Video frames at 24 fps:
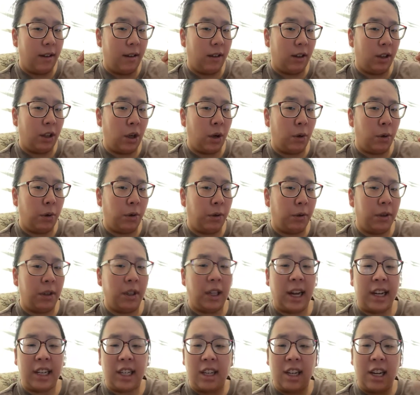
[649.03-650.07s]
go through,
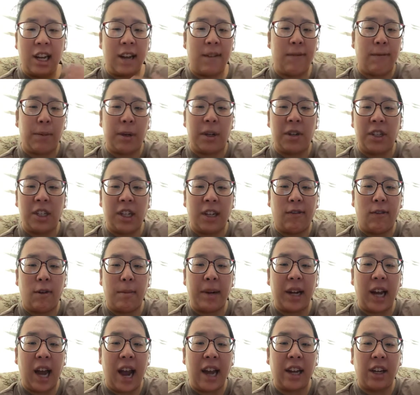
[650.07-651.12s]
like today personally for
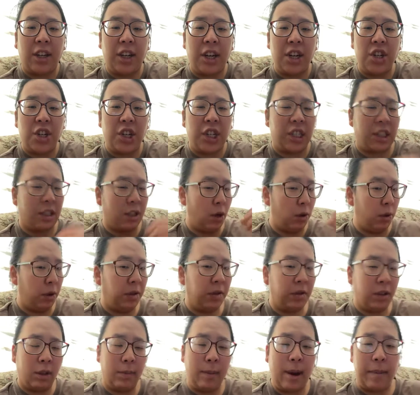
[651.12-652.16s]
me, I could just go
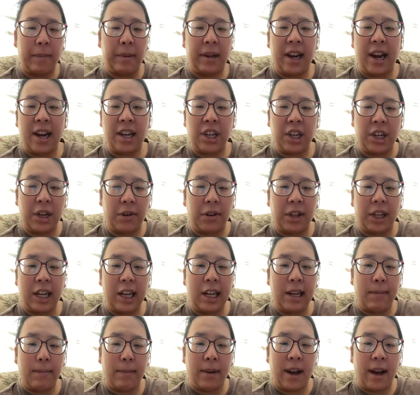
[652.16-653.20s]
through with my plan, to
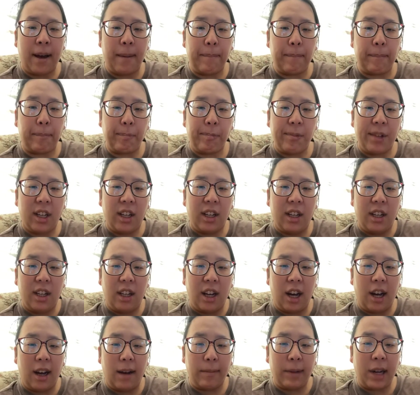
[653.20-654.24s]
keep
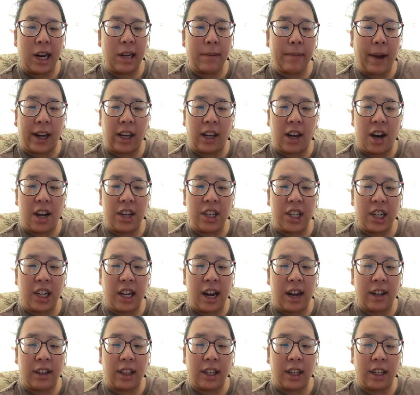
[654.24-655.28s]
getting my content
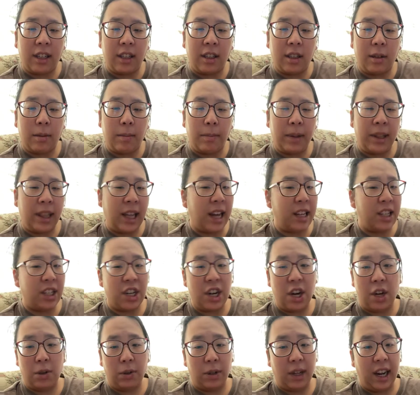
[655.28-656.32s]
out there, but that's
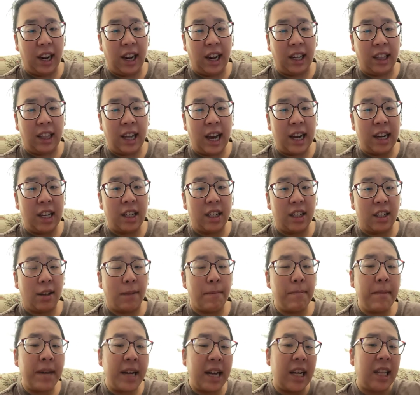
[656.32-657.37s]
not okay. To
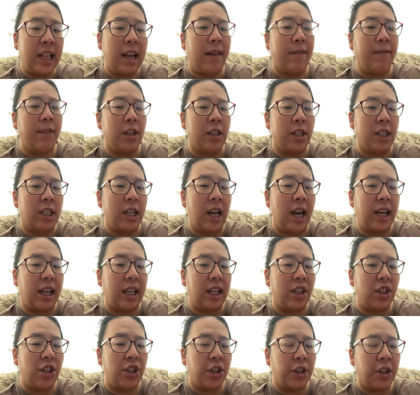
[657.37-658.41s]
me, that feels
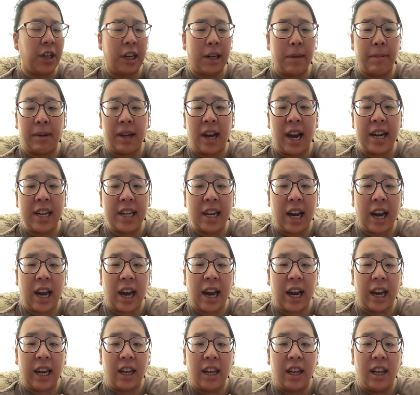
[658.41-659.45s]
like turning a blind
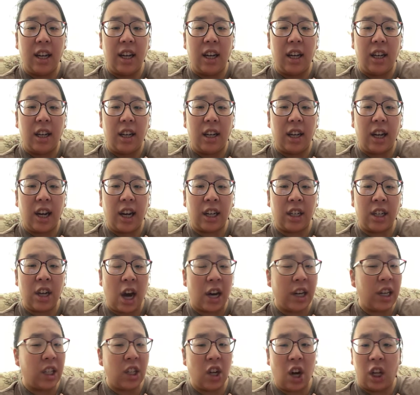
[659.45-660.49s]
eye,
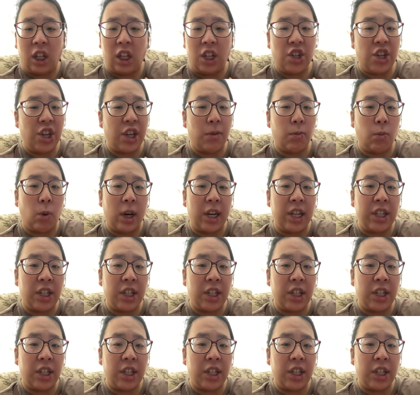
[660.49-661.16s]
not acknowledging what is